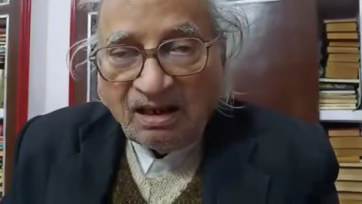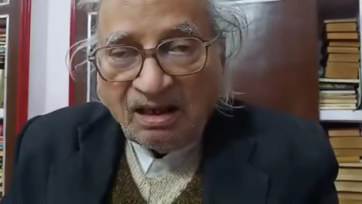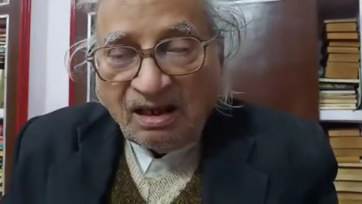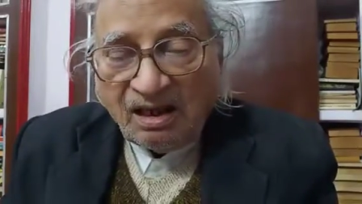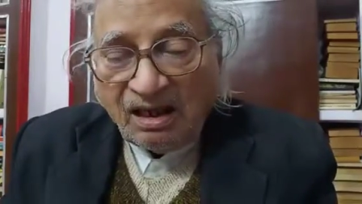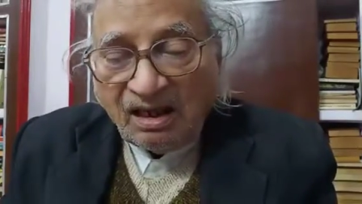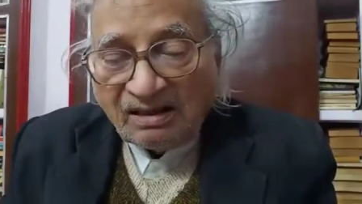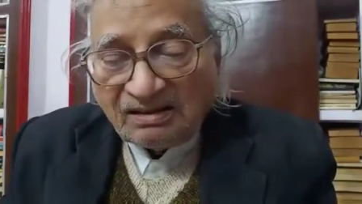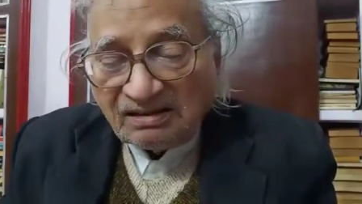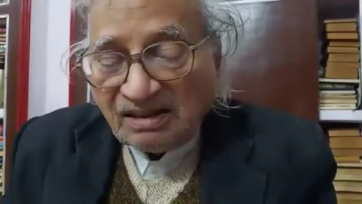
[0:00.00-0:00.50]

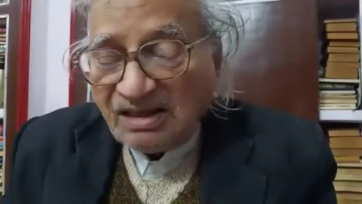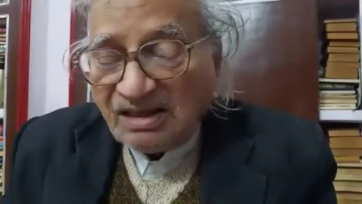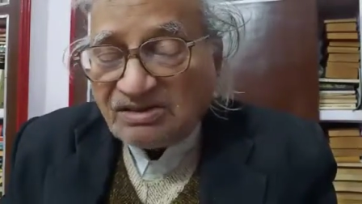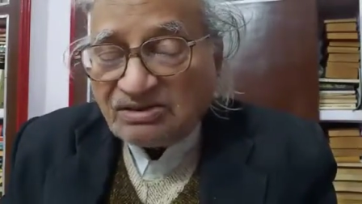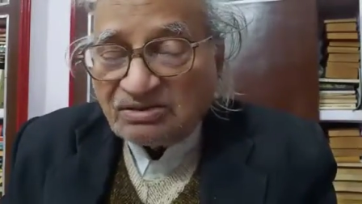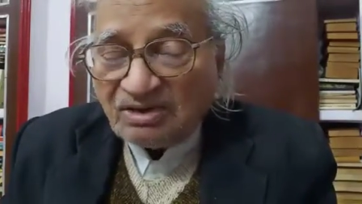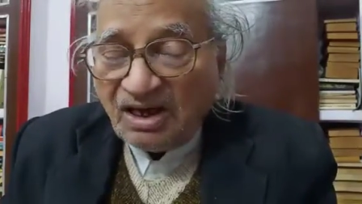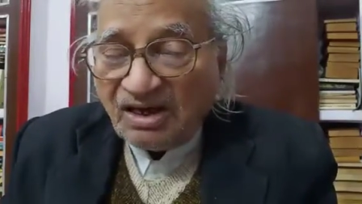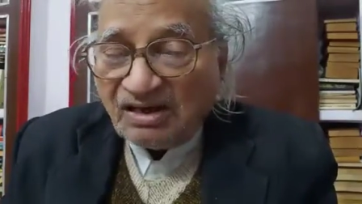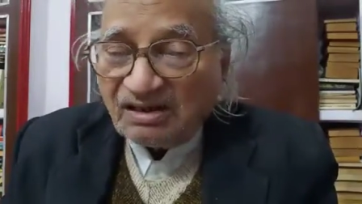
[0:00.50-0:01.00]
And thus
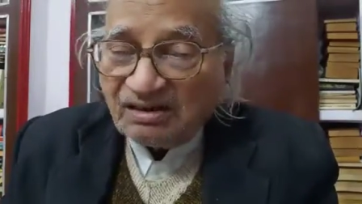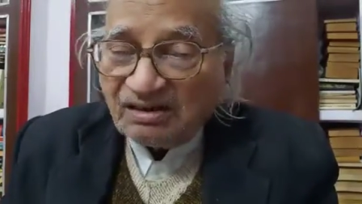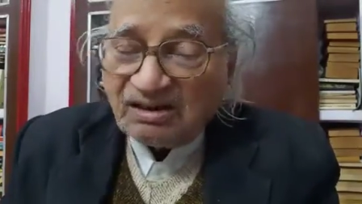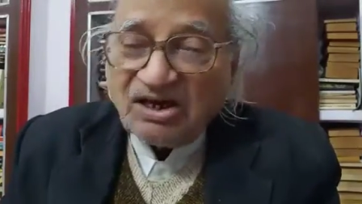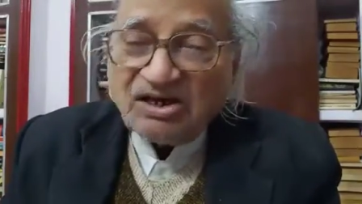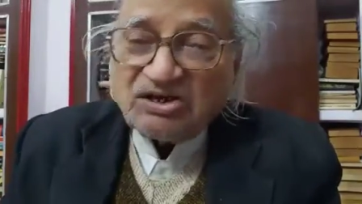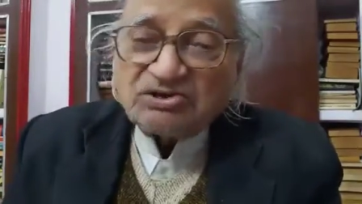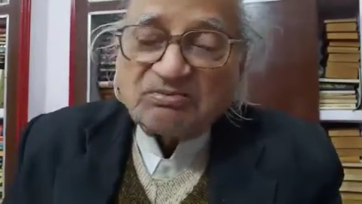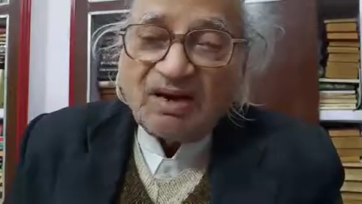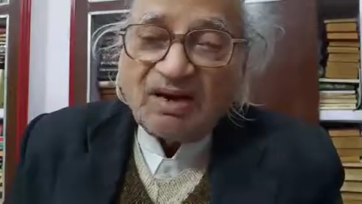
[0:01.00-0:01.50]
I
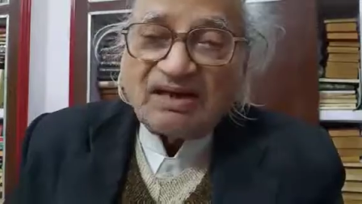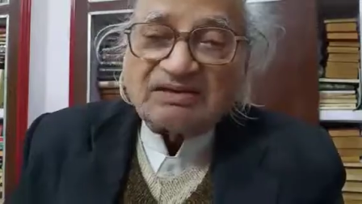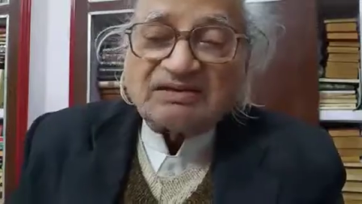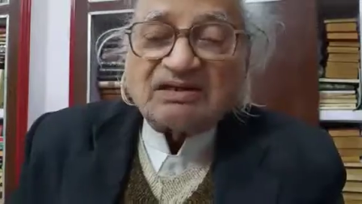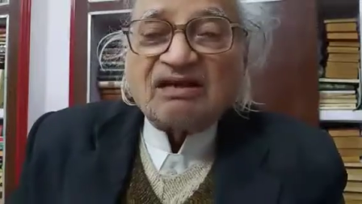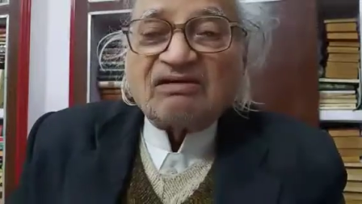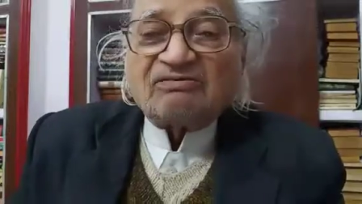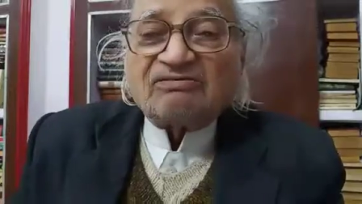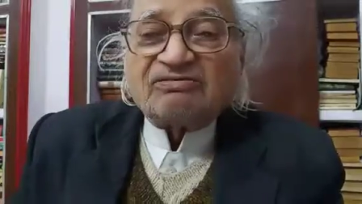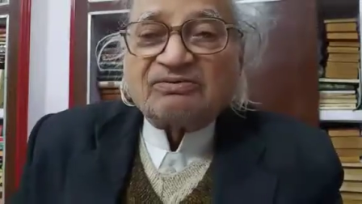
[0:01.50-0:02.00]
engaged
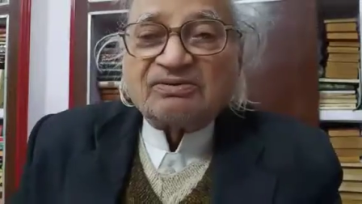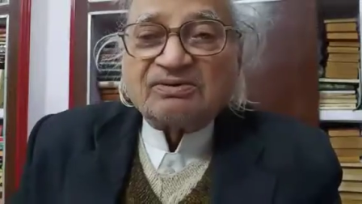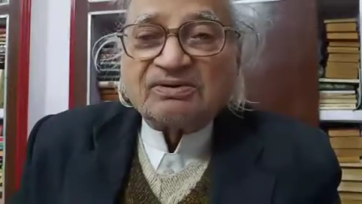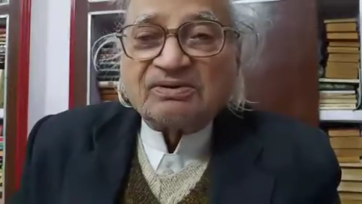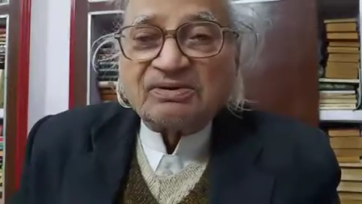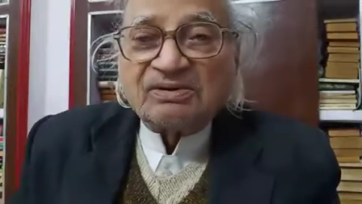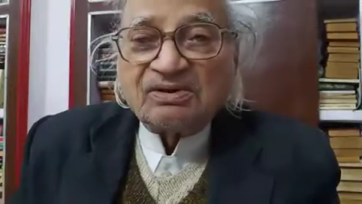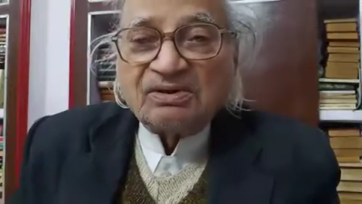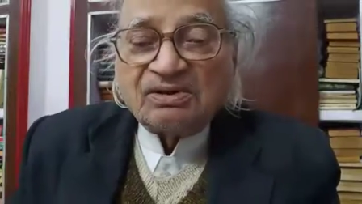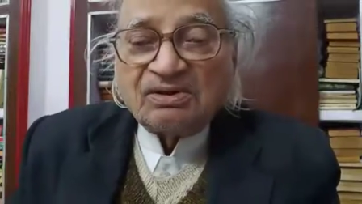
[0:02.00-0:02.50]
myself
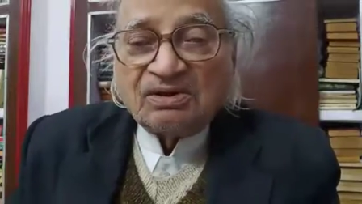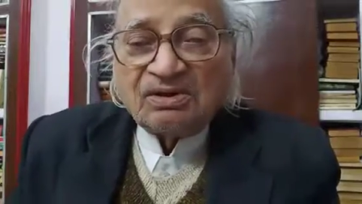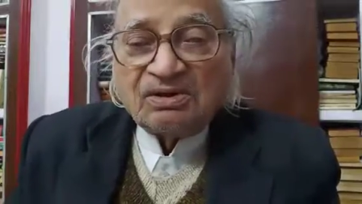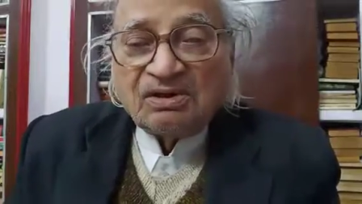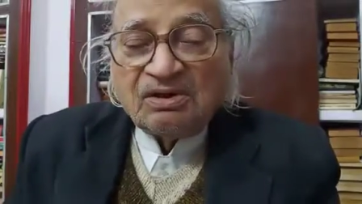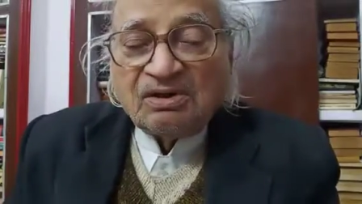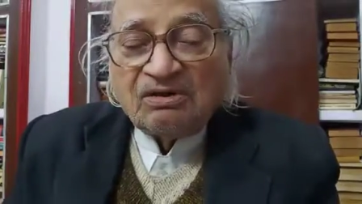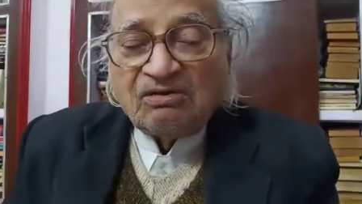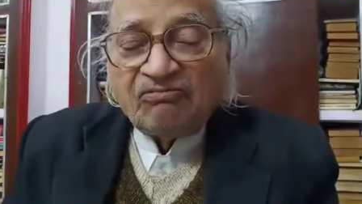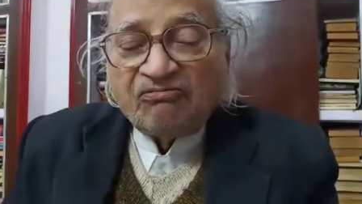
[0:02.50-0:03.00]

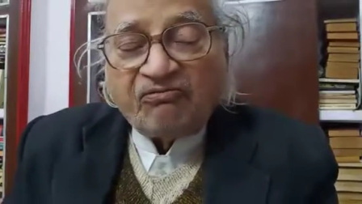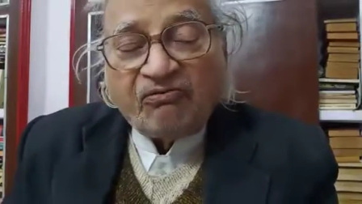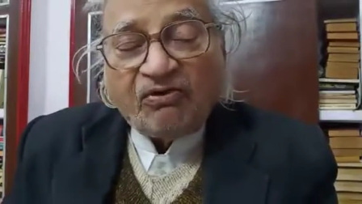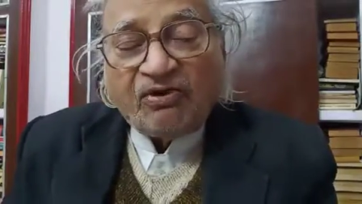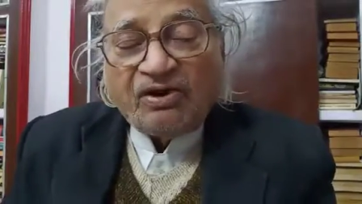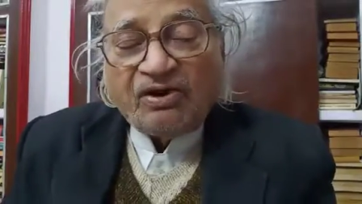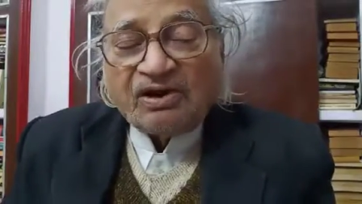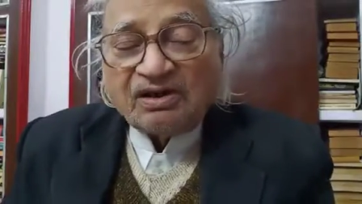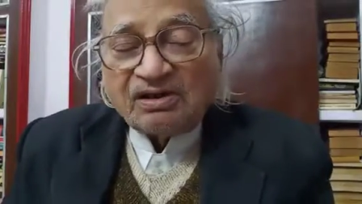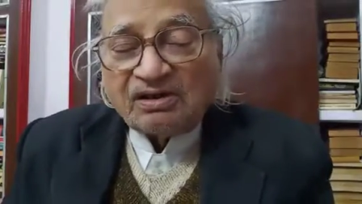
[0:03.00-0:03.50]

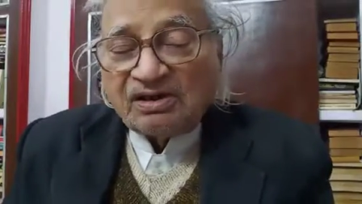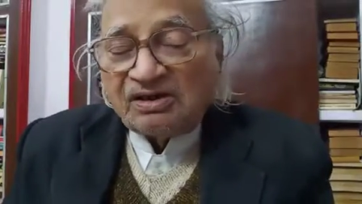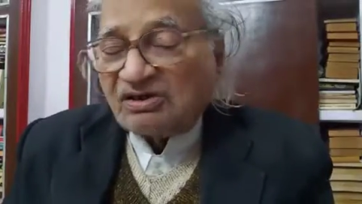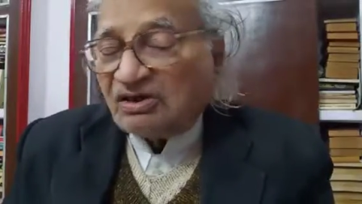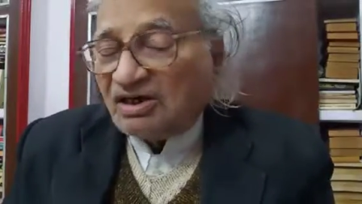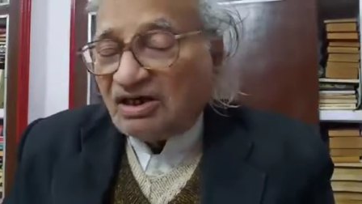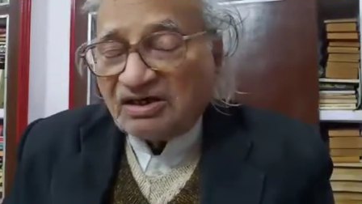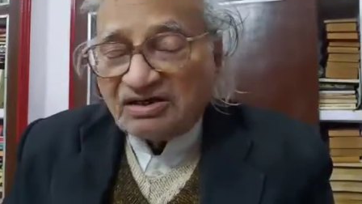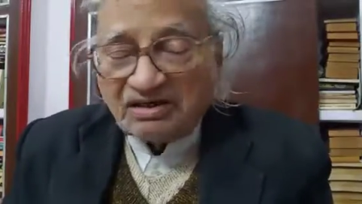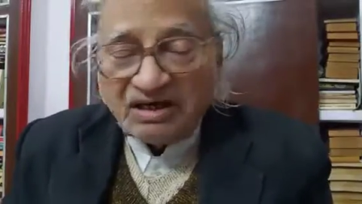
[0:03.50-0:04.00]
fully in
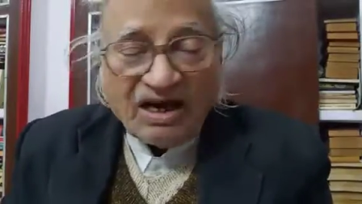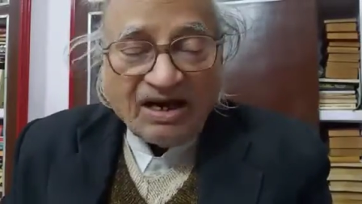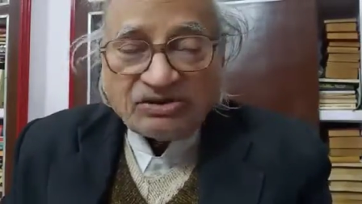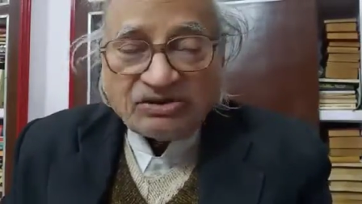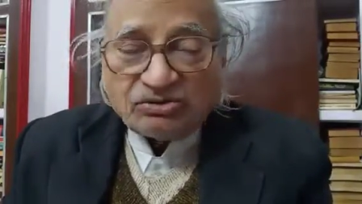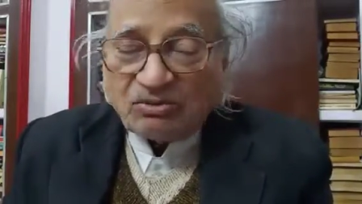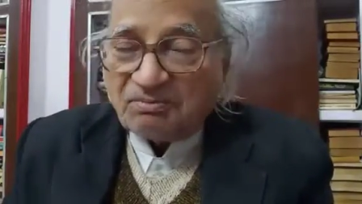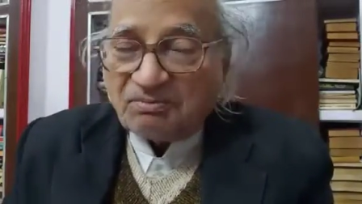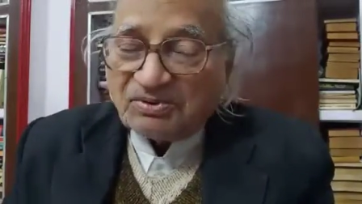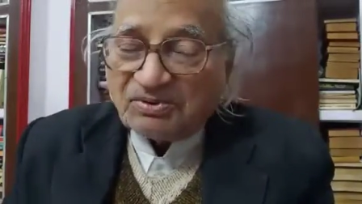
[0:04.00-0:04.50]

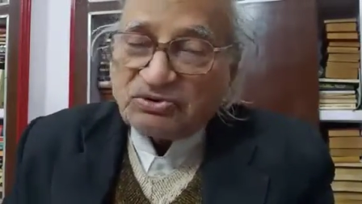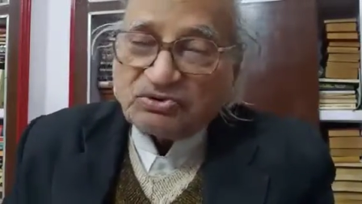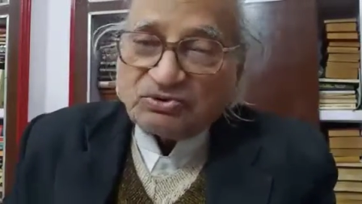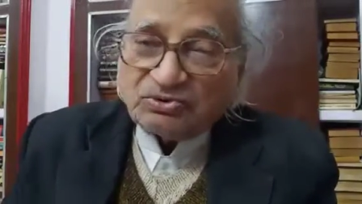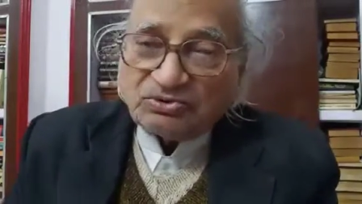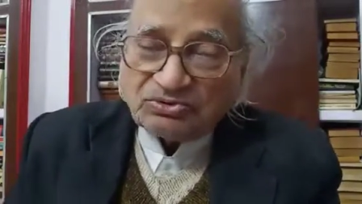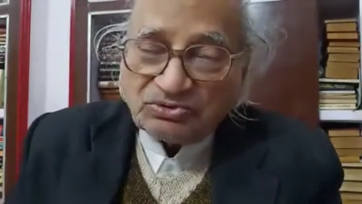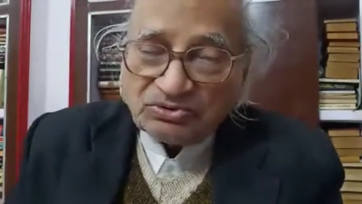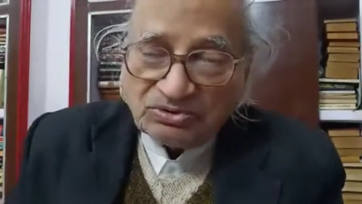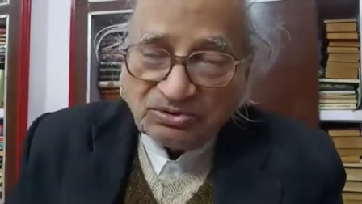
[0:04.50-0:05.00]
intellectual
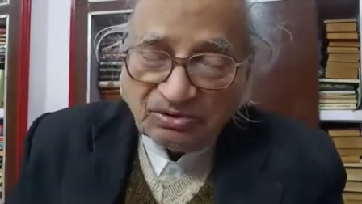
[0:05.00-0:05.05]
pursuits.